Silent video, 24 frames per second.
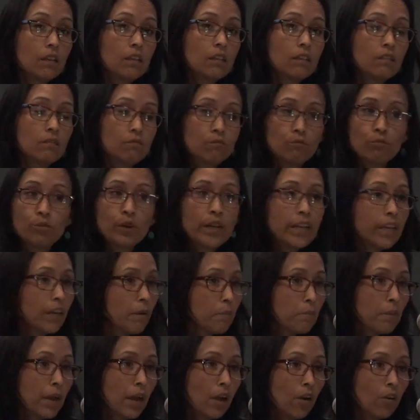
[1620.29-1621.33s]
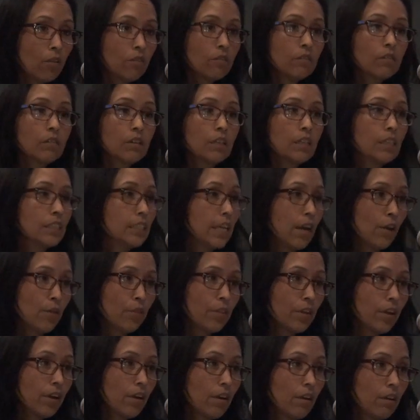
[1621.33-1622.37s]
written about is out
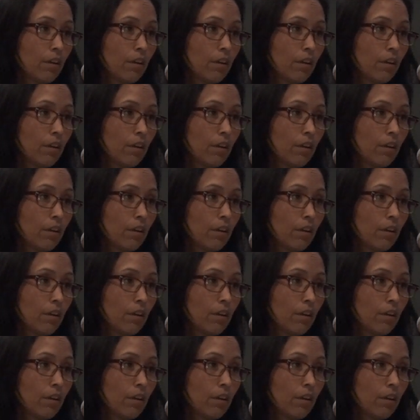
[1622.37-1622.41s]
there,